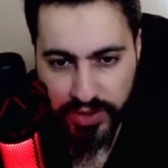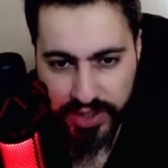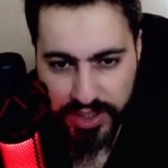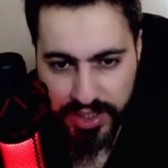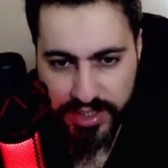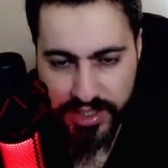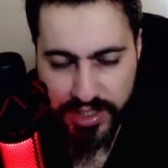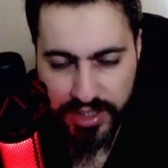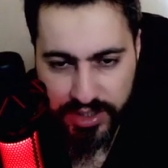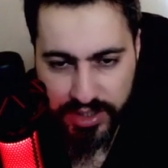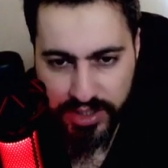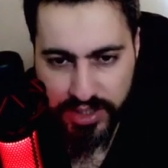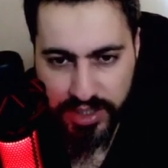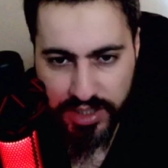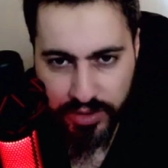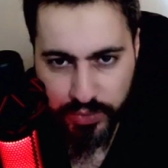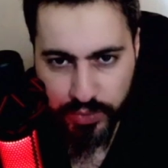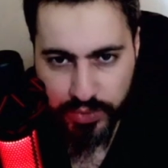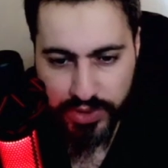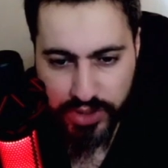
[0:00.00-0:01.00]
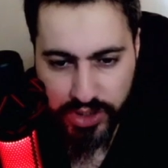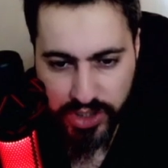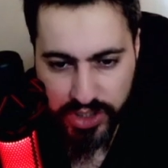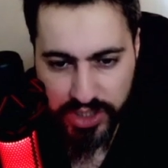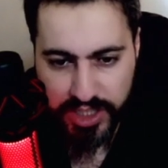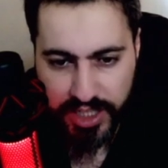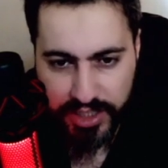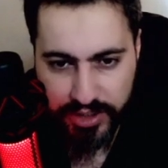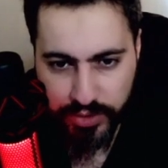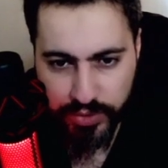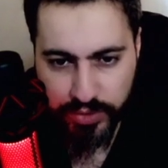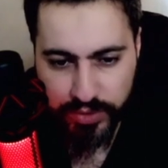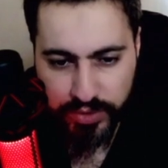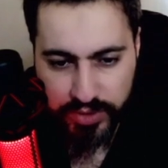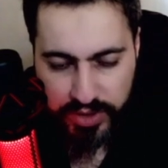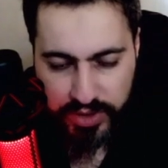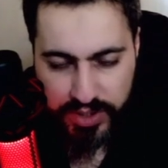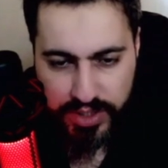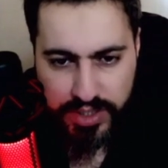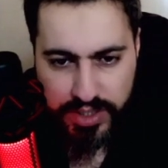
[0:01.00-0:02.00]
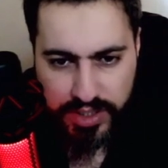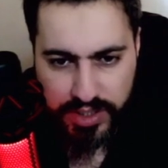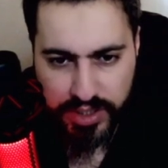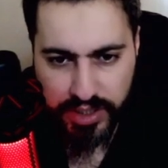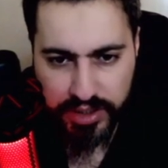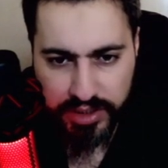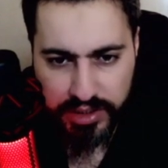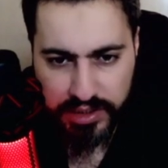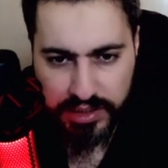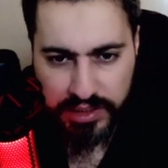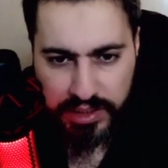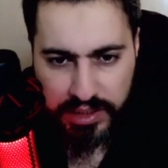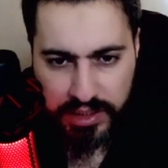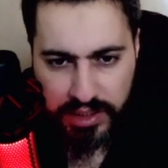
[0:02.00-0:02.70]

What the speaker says: against Registeel with Shadow Skunk.